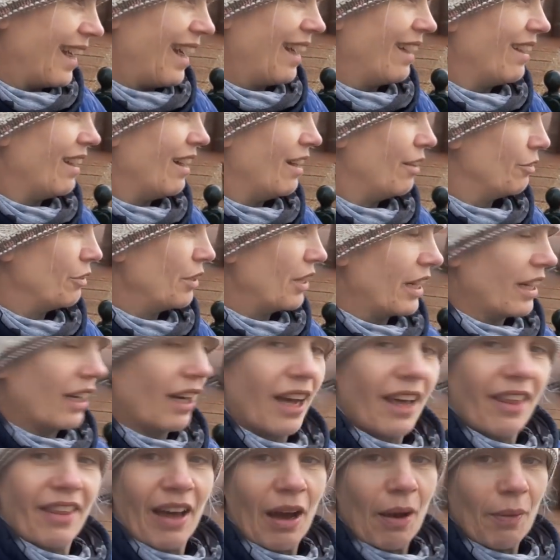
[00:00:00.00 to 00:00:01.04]
Yeah, I really
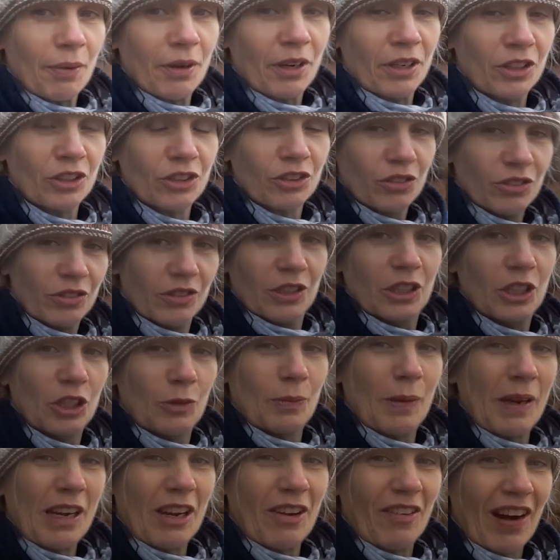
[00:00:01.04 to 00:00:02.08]
like that. I'm going to
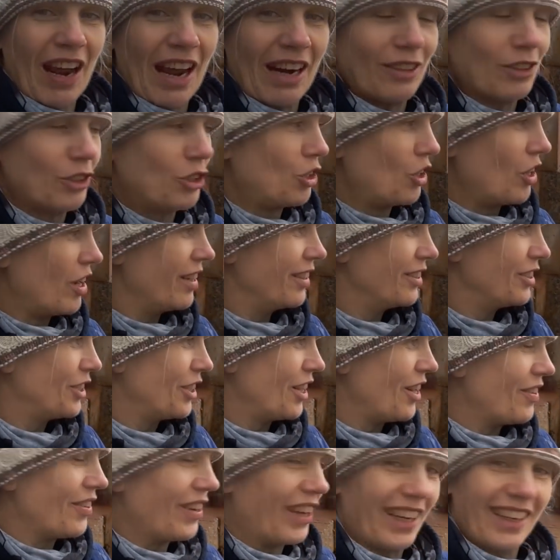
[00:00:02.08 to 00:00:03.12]
spin you around and try and
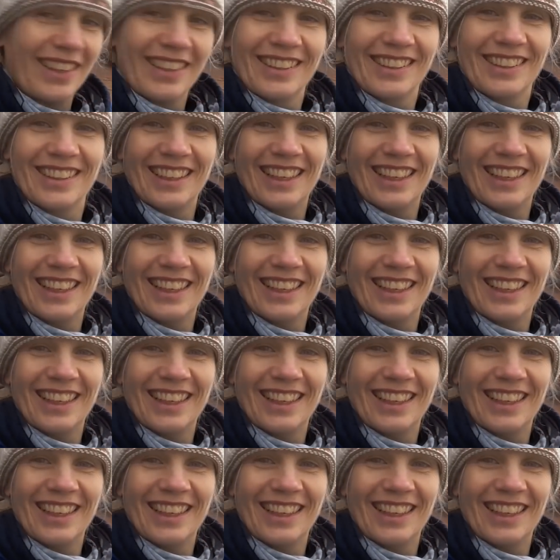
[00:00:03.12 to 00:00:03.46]
show you.